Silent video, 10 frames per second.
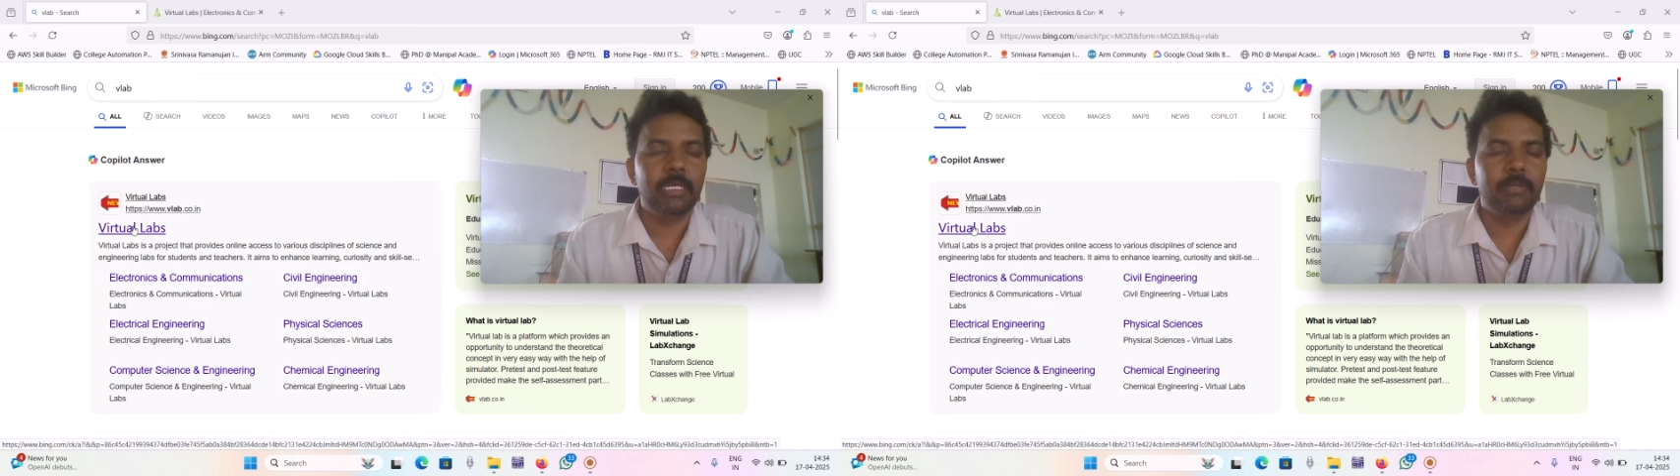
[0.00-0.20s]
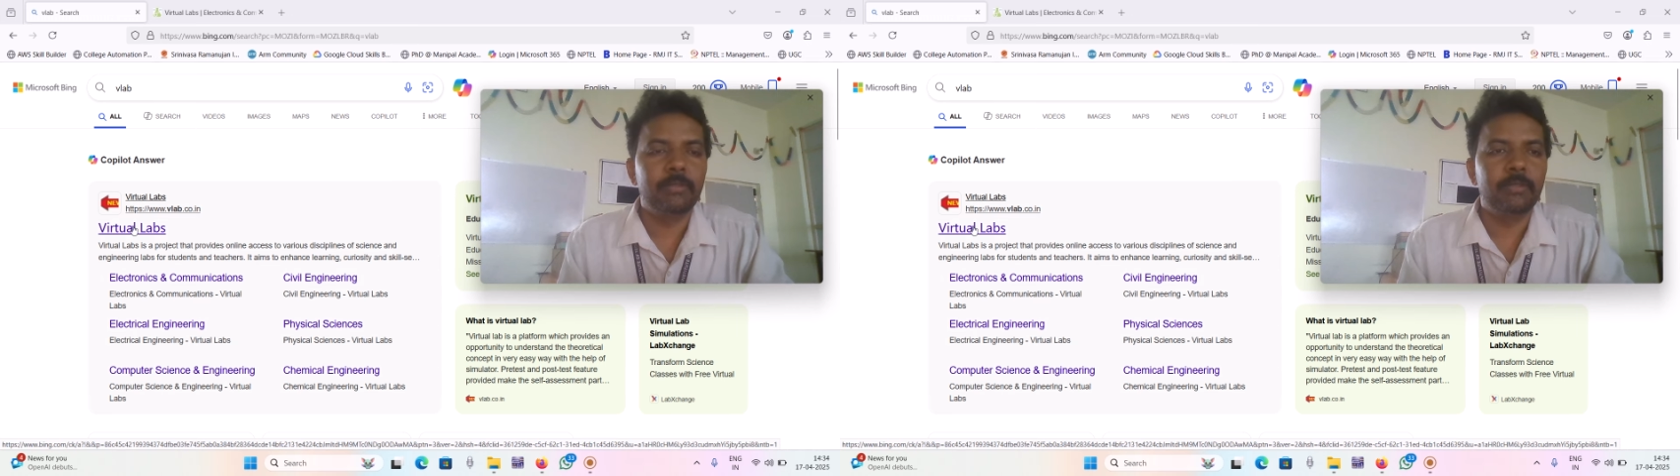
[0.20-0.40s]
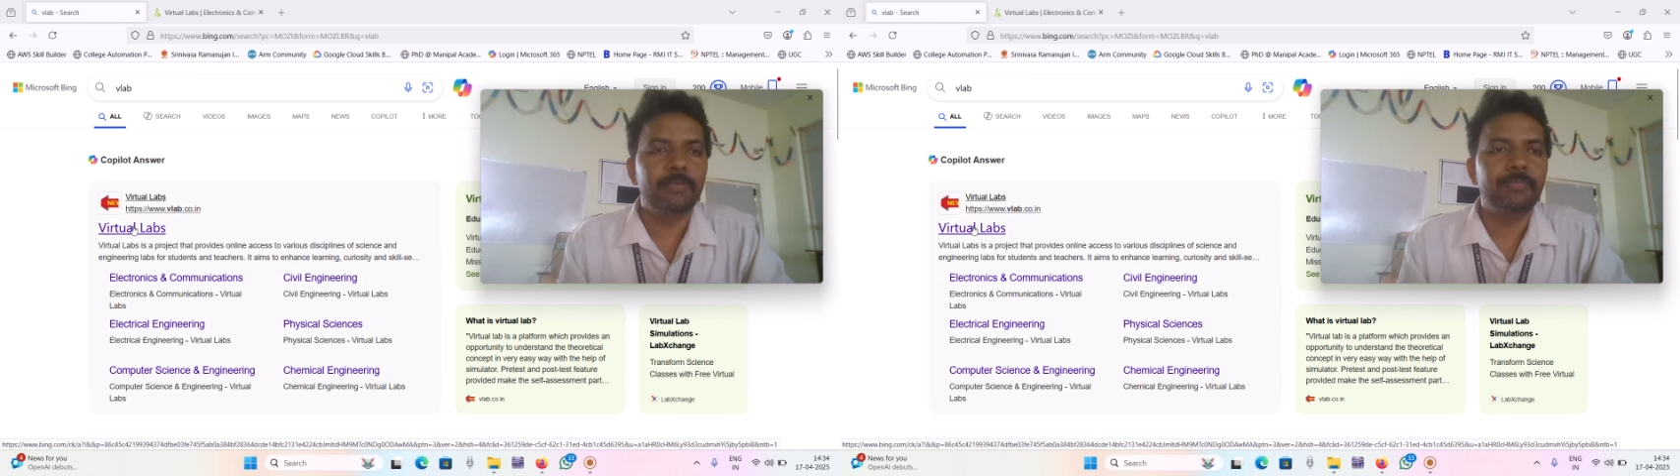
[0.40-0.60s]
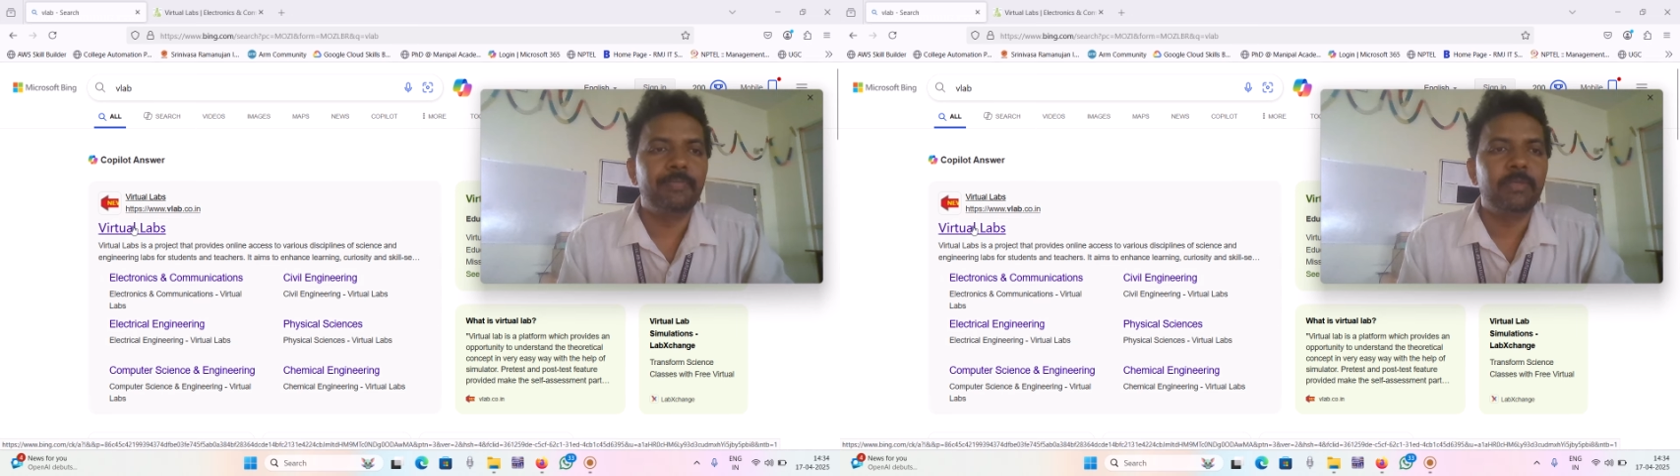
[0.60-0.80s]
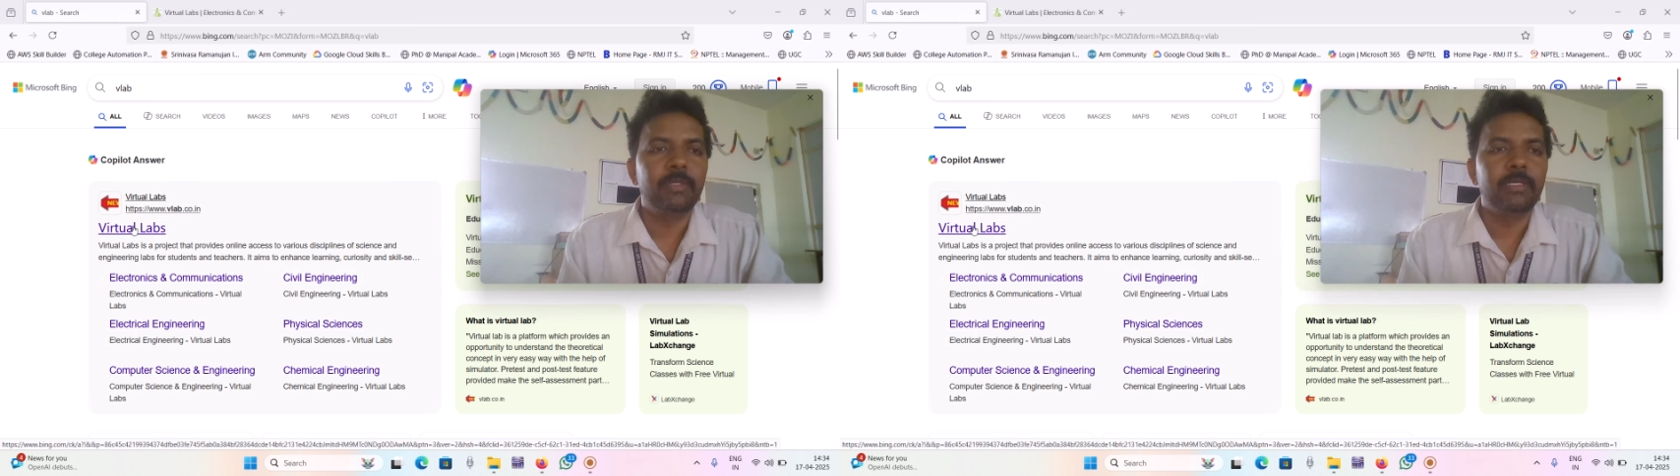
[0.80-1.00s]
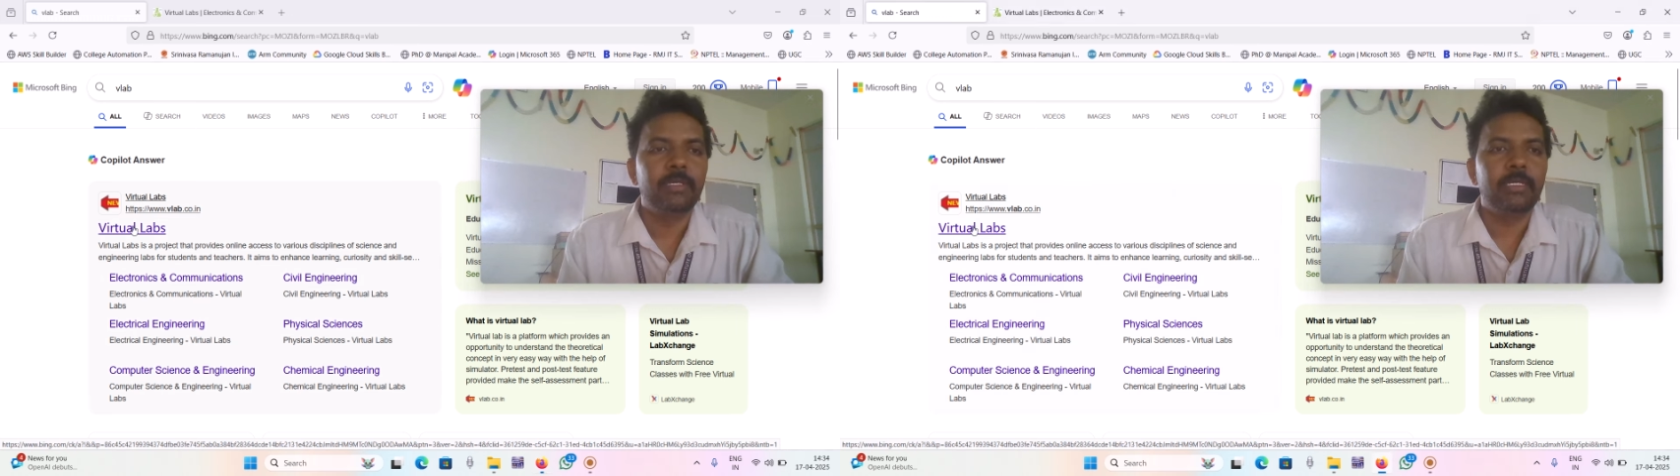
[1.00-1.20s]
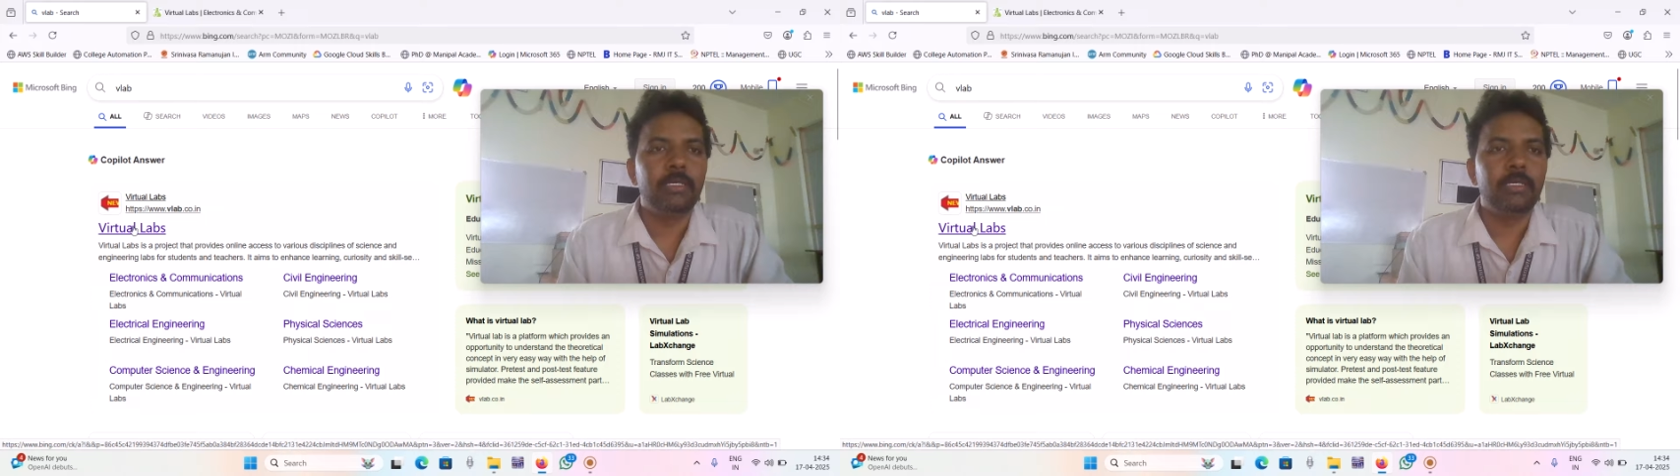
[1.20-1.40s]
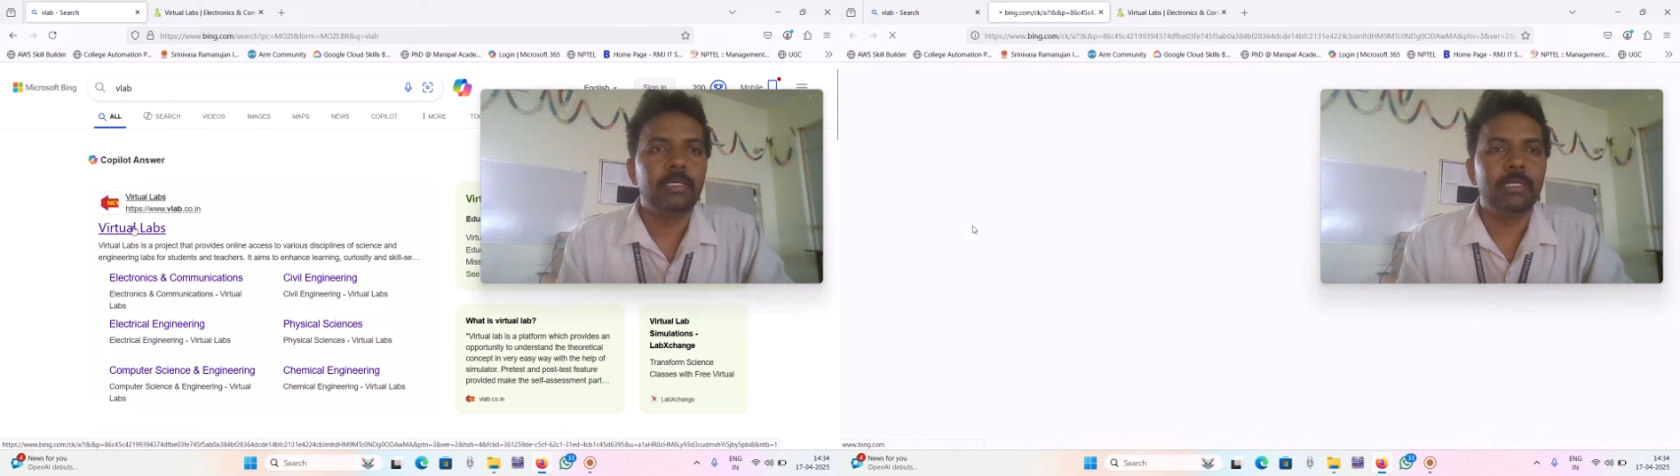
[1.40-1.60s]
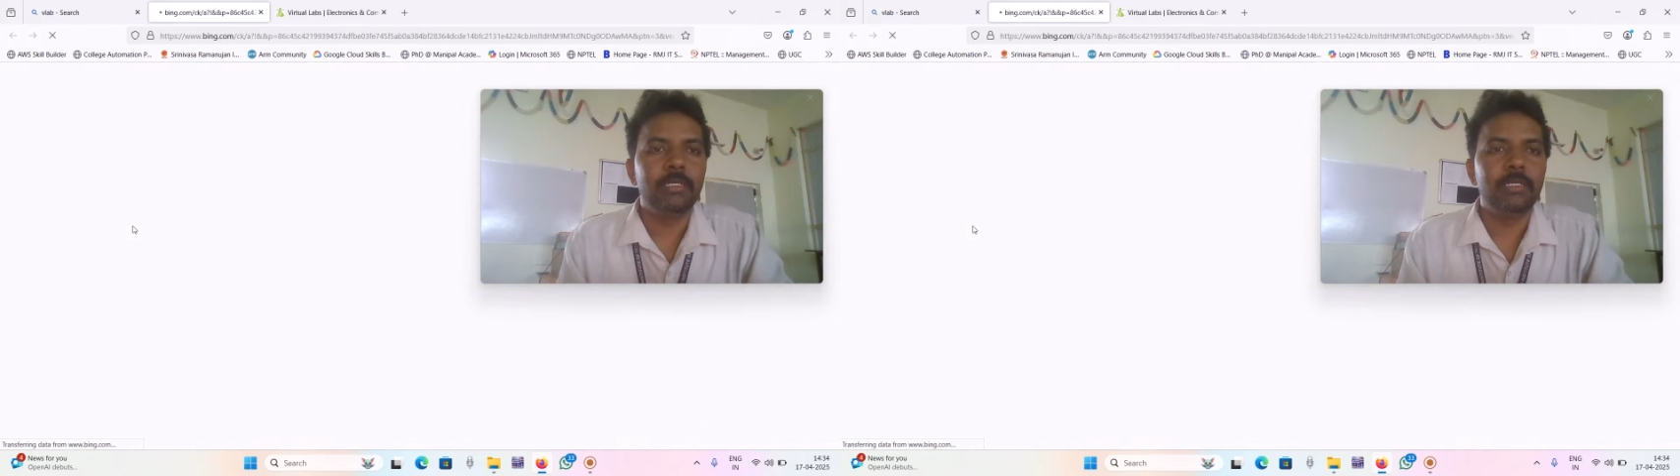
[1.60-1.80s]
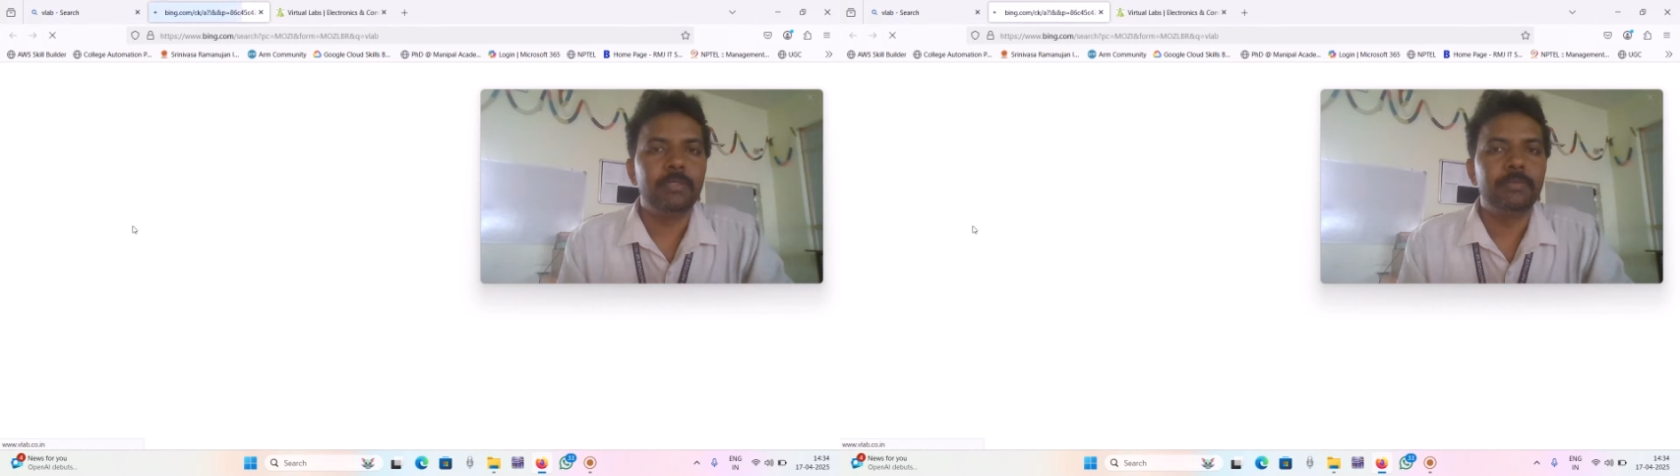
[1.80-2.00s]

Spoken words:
lab URL,